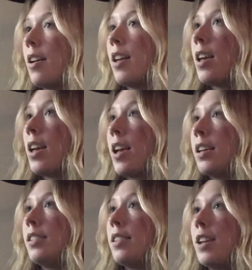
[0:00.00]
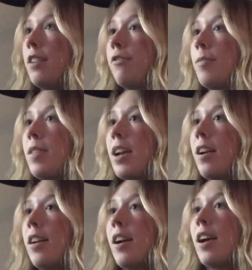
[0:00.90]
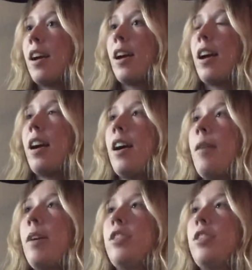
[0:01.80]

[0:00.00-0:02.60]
And then from there, I